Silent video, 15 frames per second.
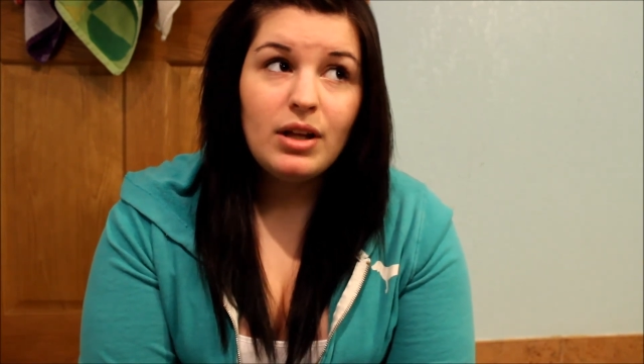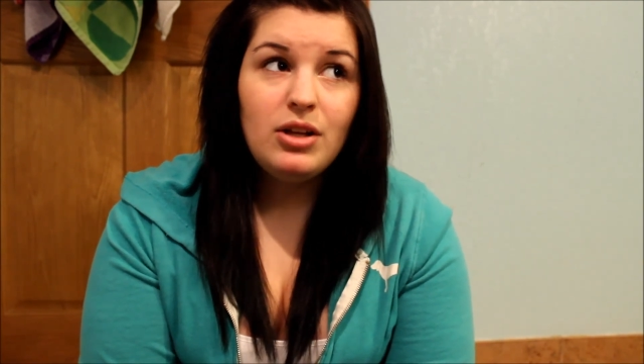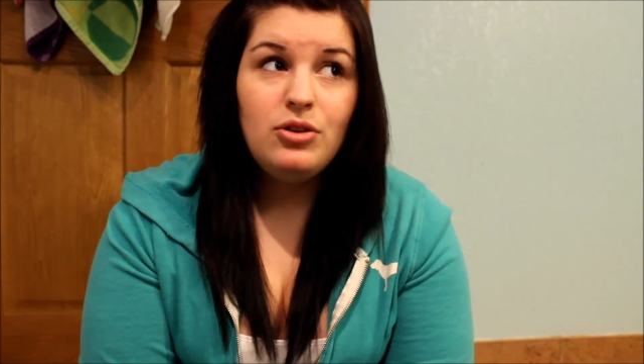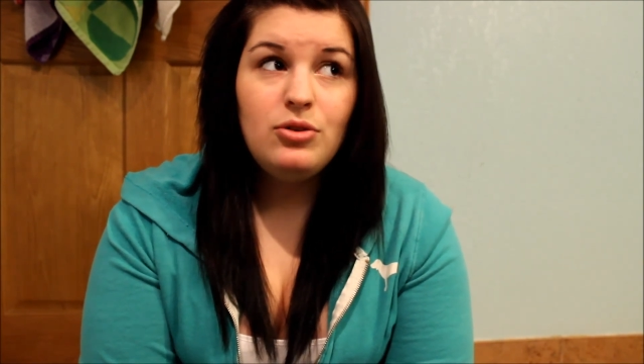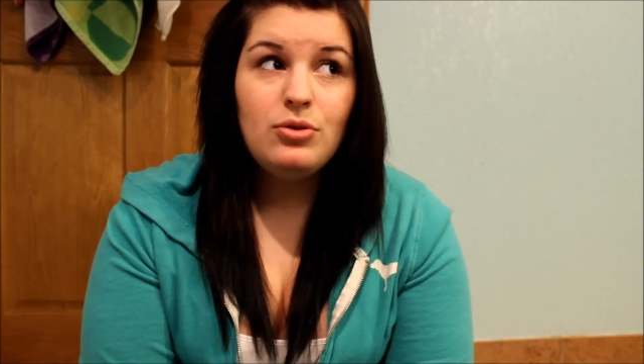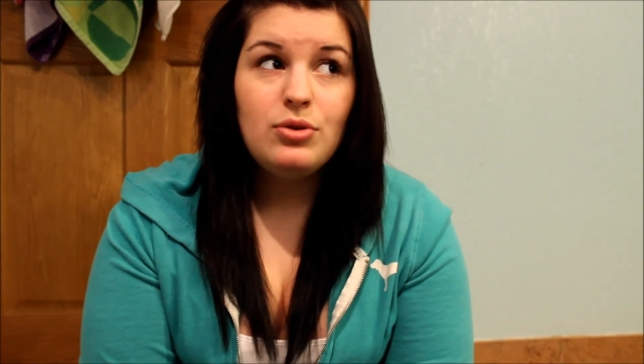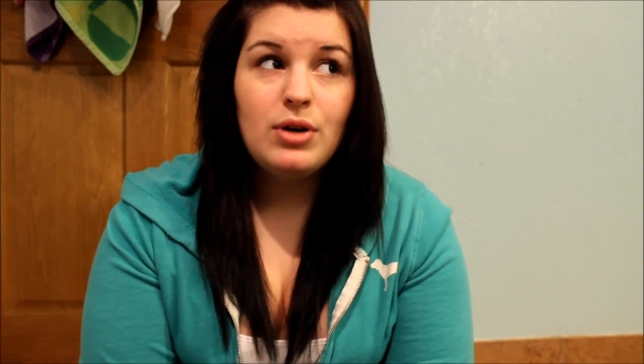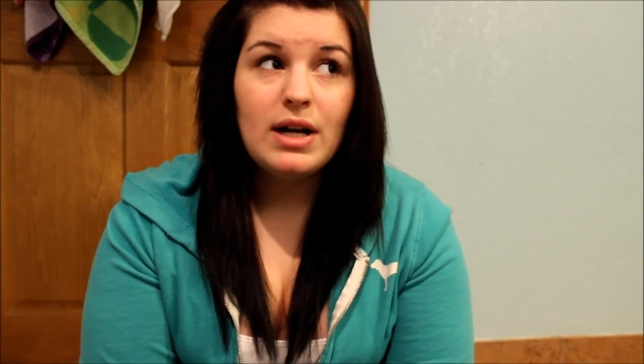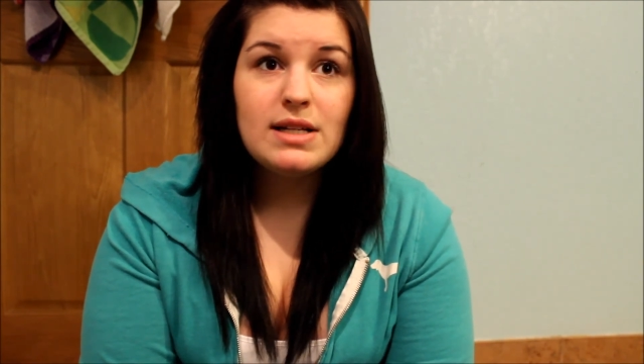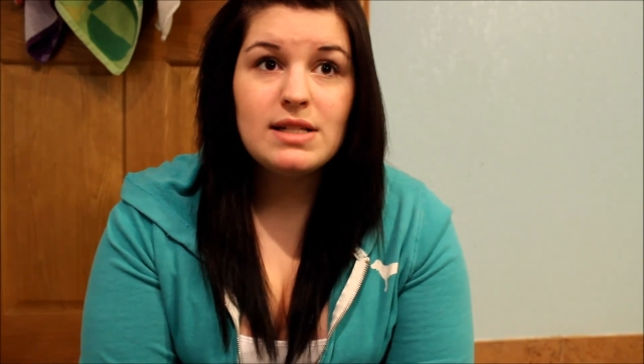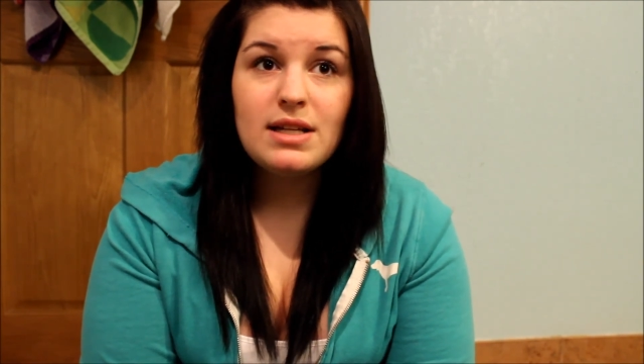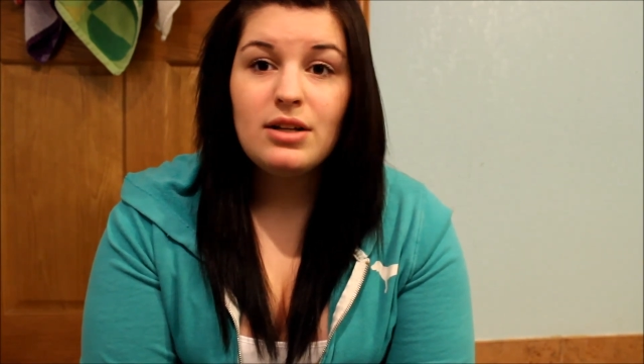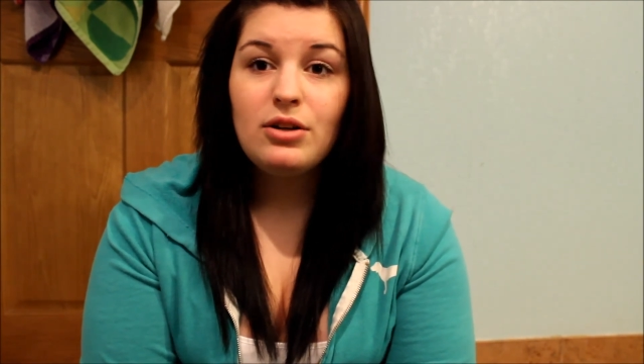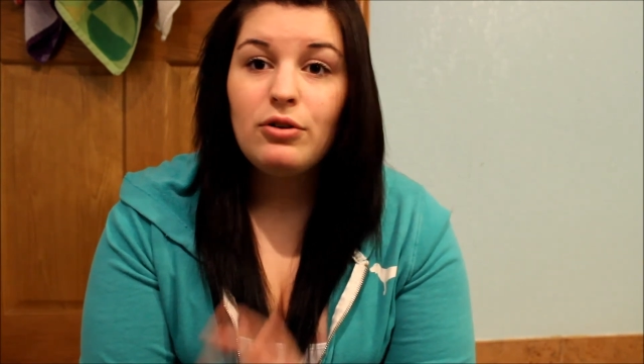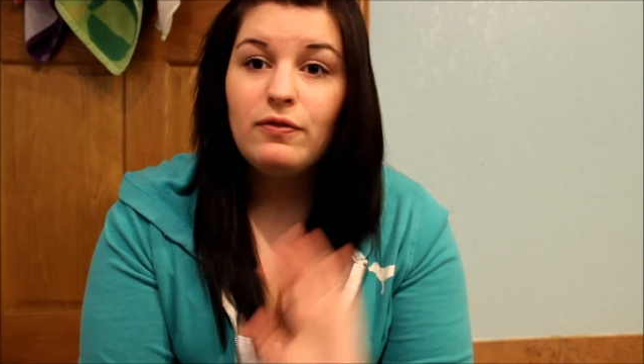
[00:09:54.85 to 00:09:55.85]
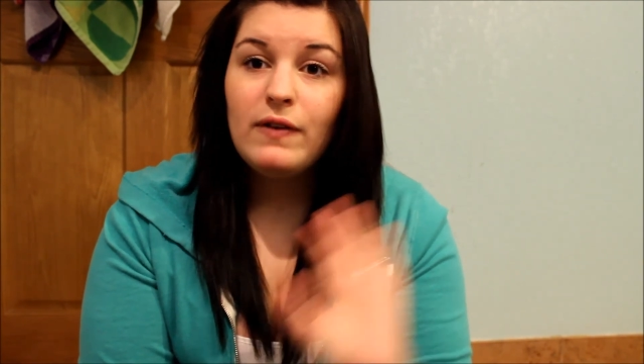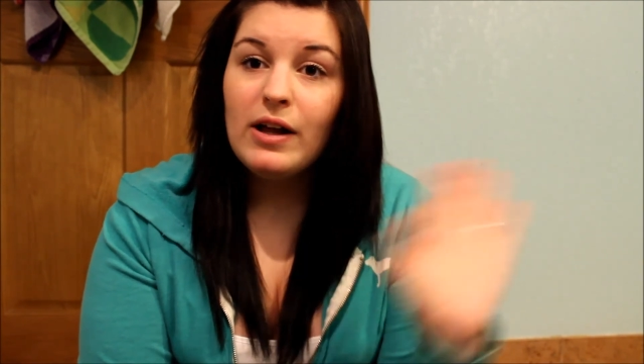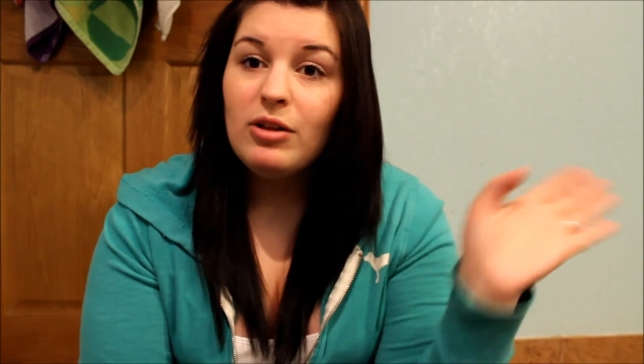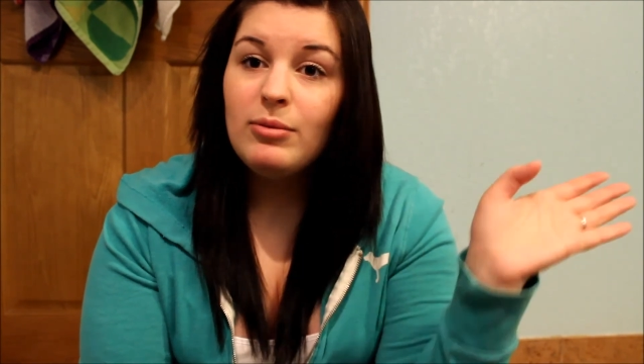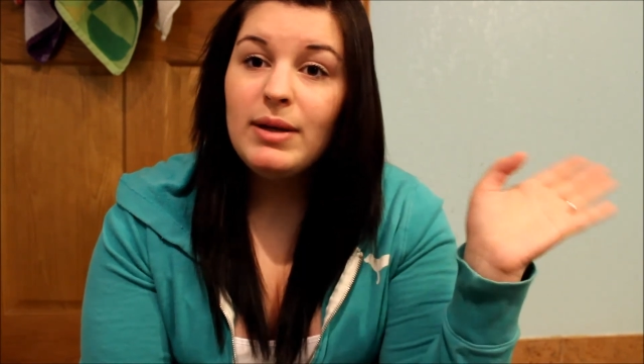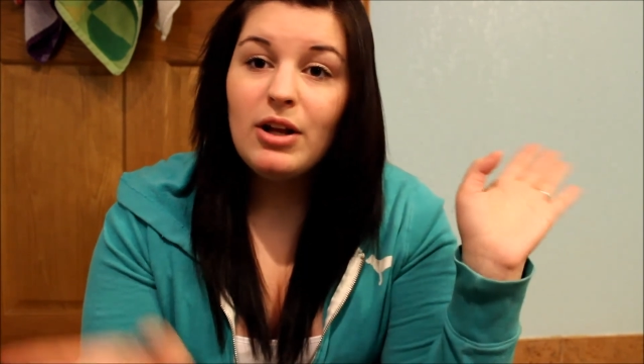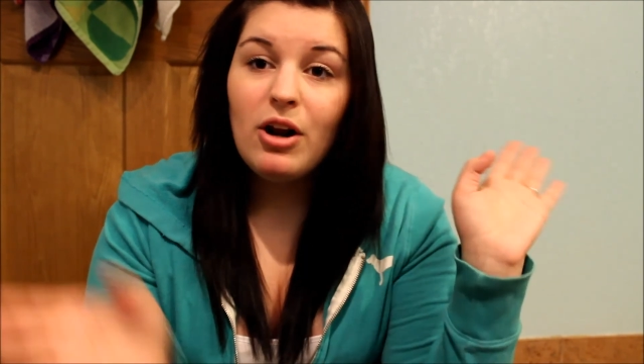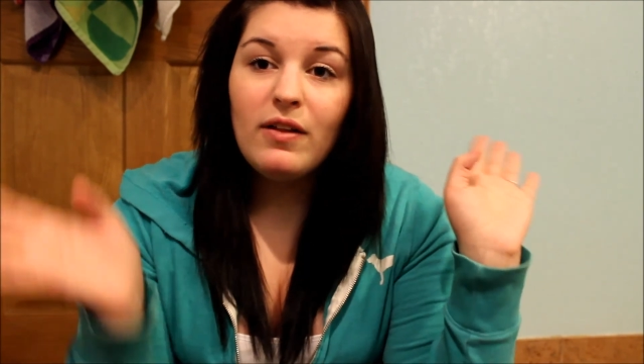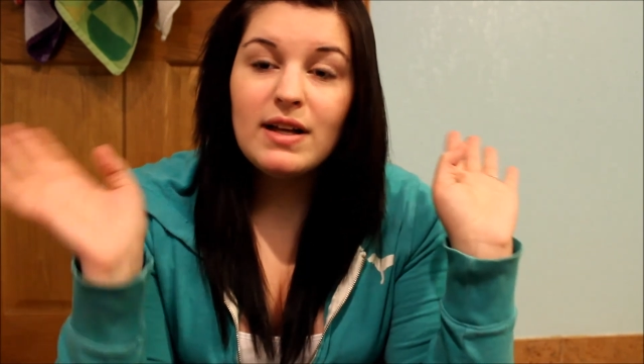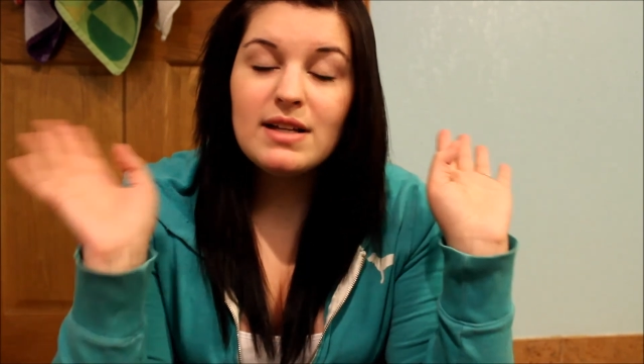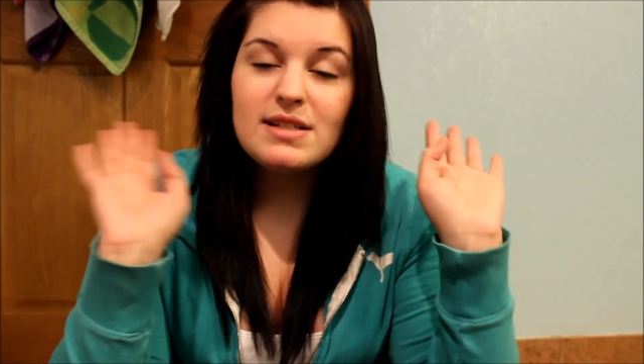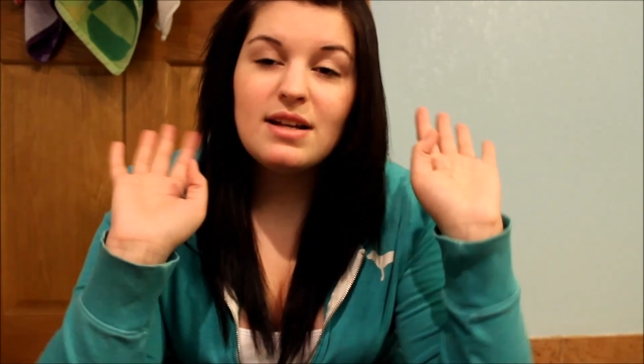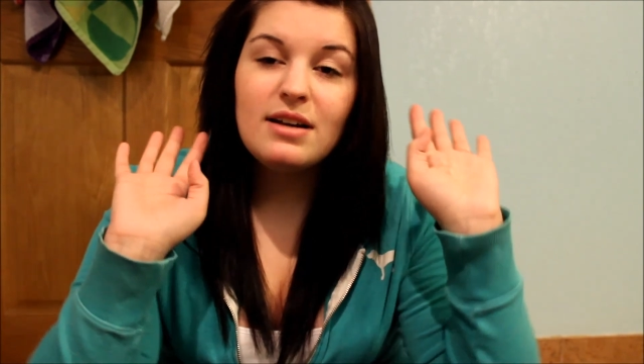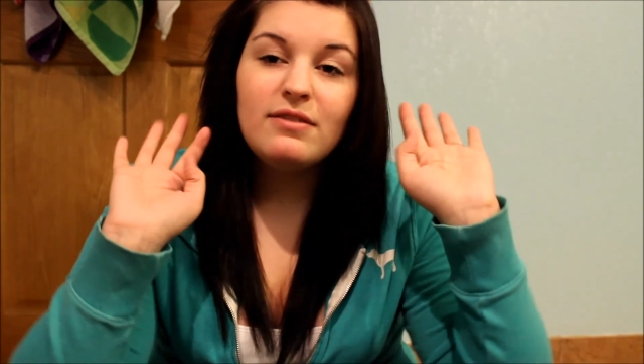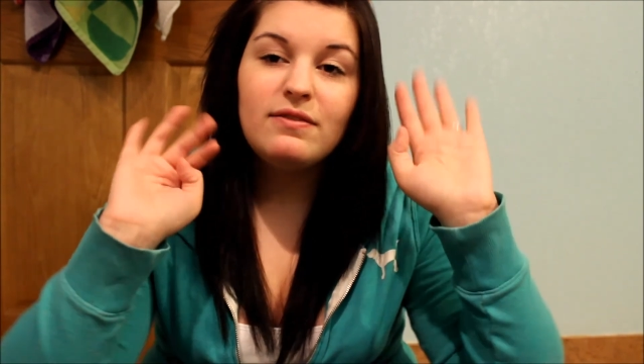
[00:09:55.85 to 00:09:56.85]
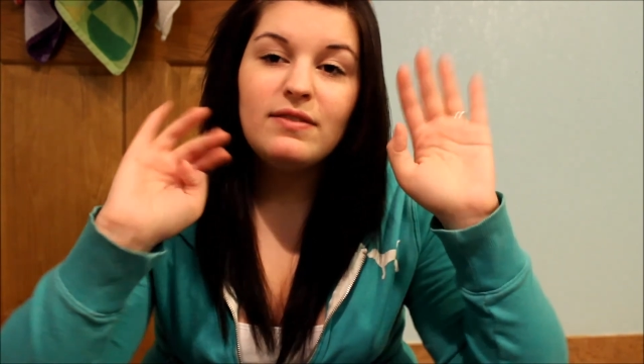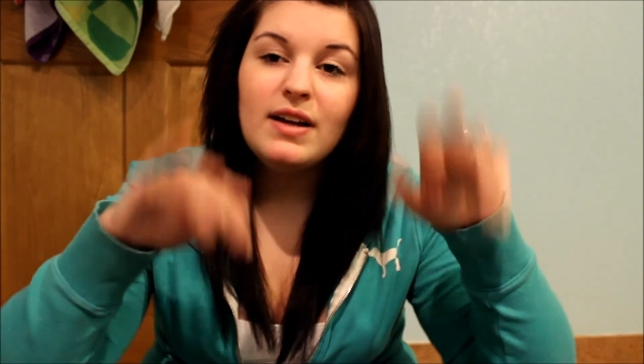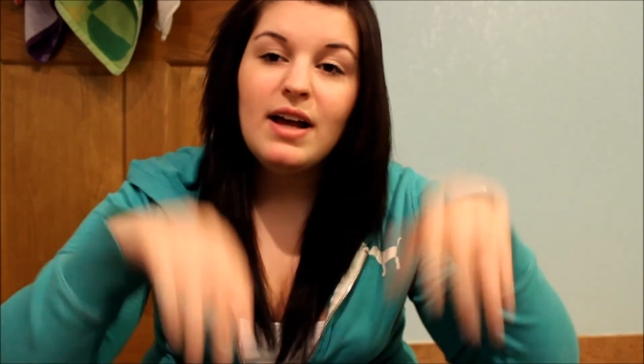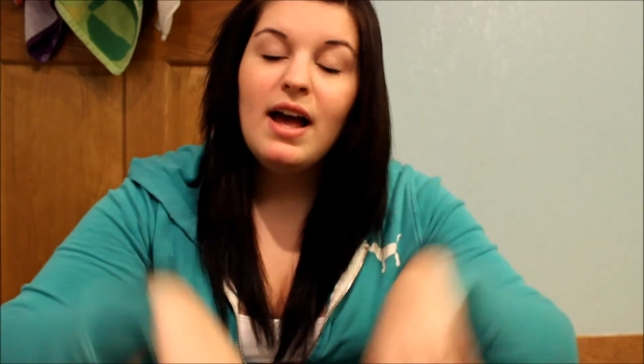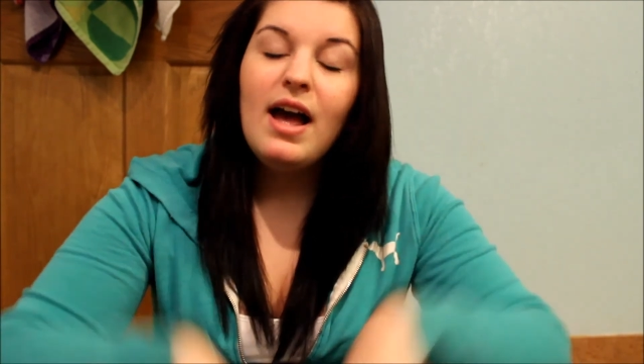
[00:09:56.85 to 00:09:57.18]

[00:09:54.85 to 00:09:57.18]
You guys can go follow me and all that stuff.